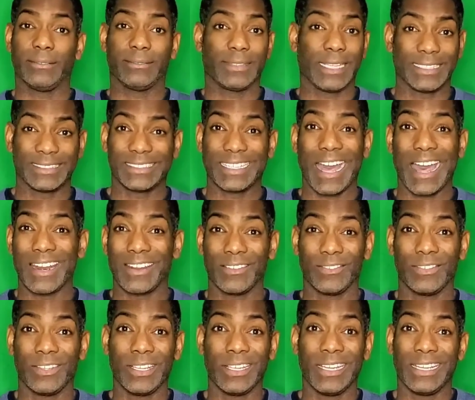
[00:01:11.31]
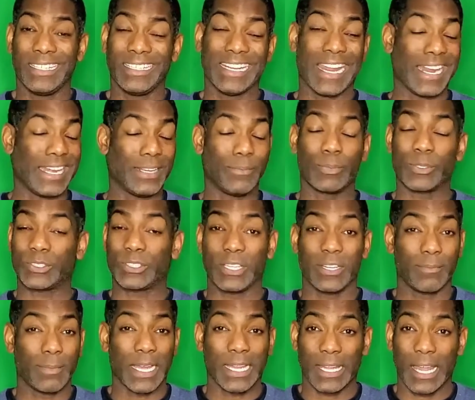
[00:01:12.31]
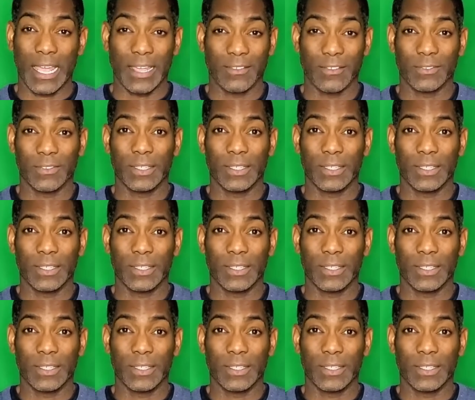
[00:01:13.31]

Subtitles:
That's kind of 90% of my life.